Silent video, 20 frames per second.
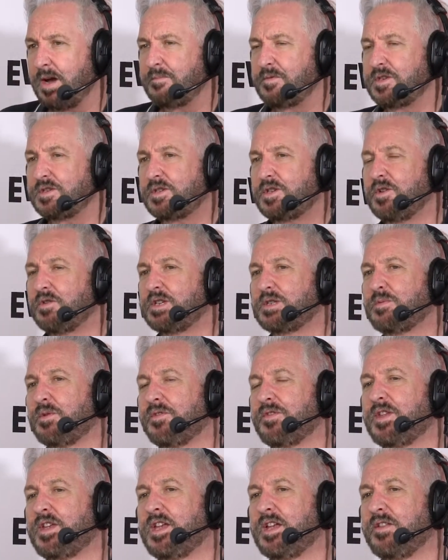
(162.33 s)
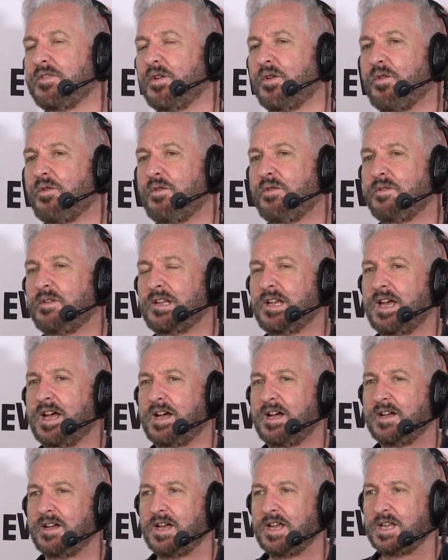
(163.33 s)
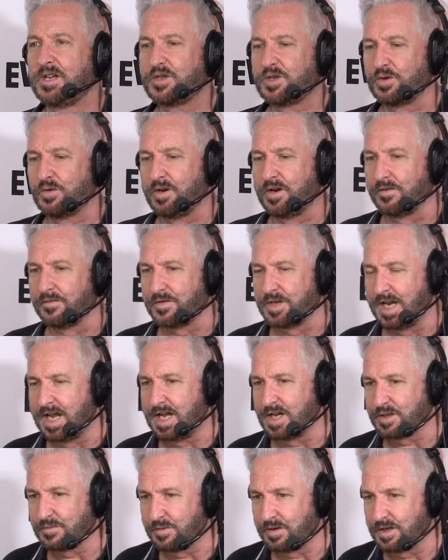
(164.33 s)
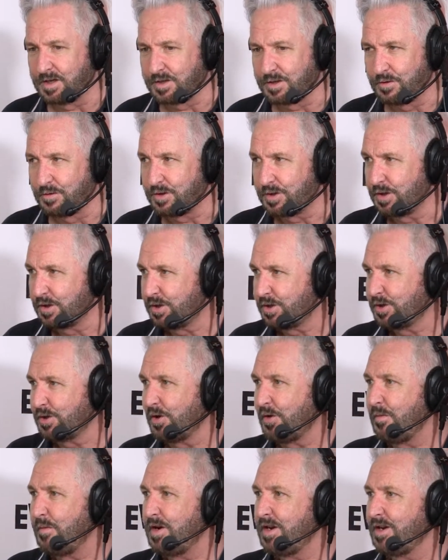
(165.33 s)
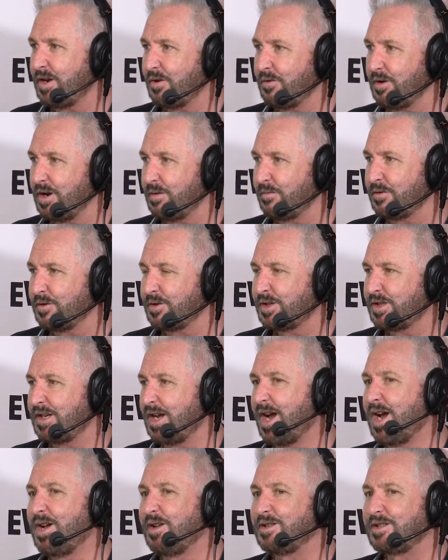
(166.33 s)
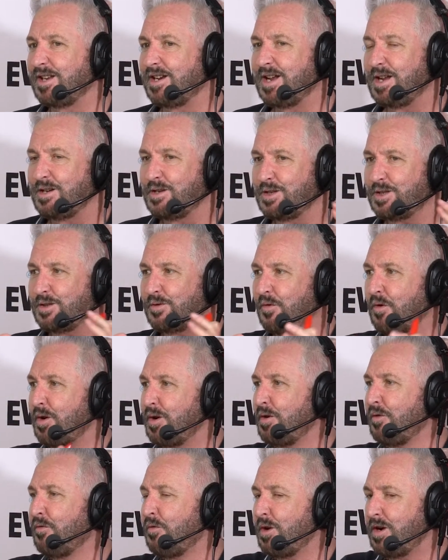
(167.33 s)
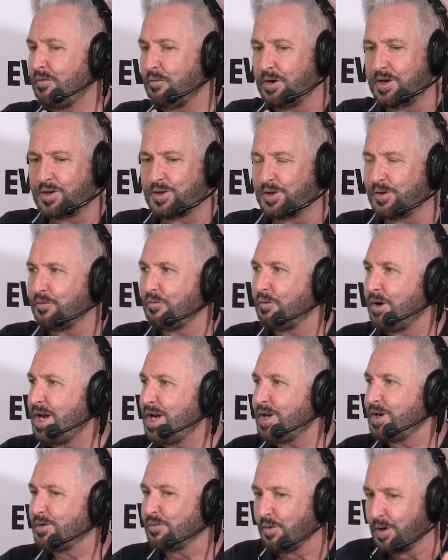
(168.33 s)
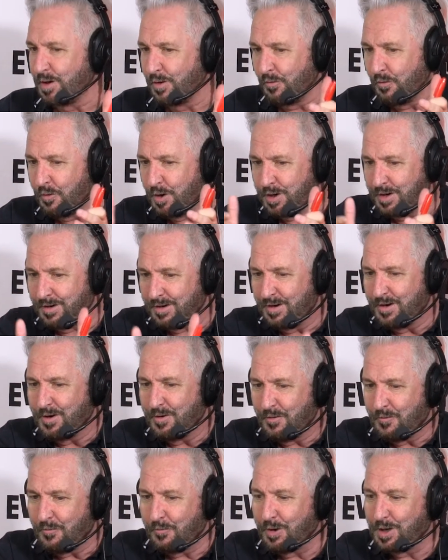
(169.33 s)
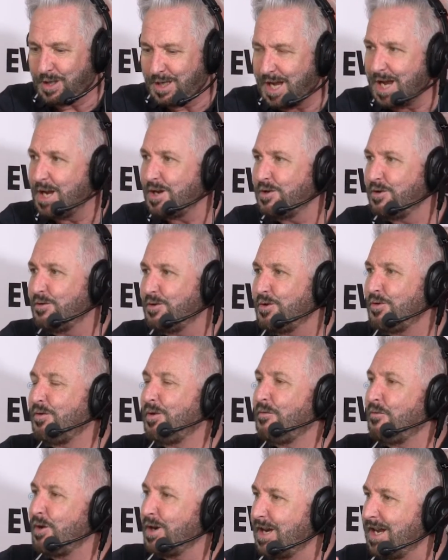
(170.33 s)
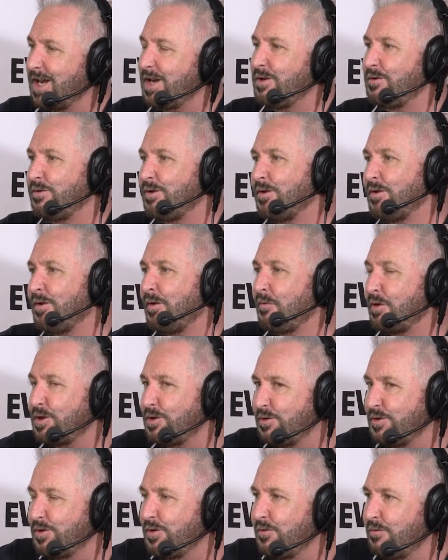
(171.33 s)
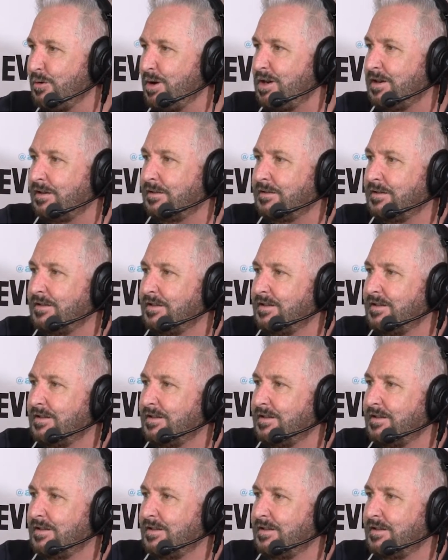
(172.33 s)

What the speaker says: I'm just curious about the whole issue of dance, because there's just so many incredible styles. And I just wonder, what is your range? What can't you do and what can you do and what do you do well?